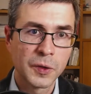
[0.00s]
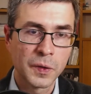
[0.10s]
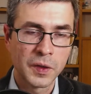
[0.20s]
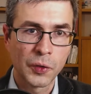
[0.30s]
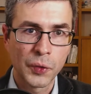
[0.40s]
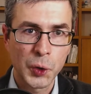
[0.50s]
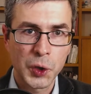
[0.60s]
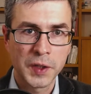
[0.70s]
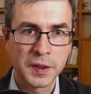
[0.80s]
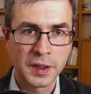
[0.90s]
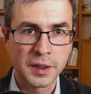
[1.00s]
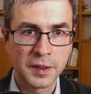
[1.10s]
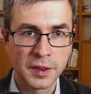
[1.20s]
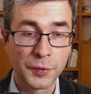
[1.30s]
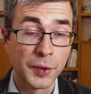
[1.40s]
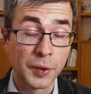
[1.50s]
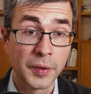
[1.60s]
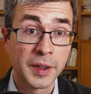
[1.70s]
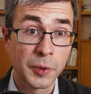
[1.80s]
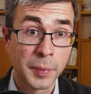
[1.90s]
to the overall cardinality if it
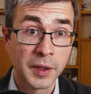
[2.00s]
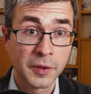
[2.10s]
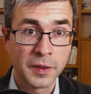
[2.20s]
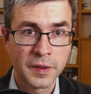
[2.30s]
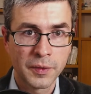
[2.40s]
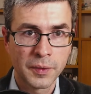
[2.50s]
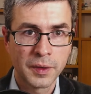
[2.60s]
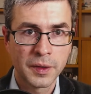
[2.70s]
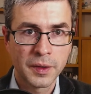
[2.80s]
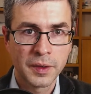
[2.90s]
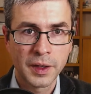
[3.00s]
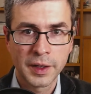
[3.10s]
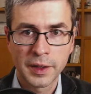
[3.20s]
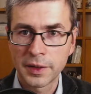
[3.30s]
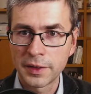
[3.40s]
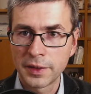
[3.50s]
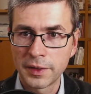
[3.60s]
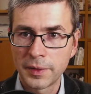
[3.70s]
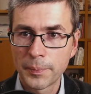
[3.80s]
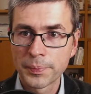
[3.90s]
already appeared in a higher cardinality.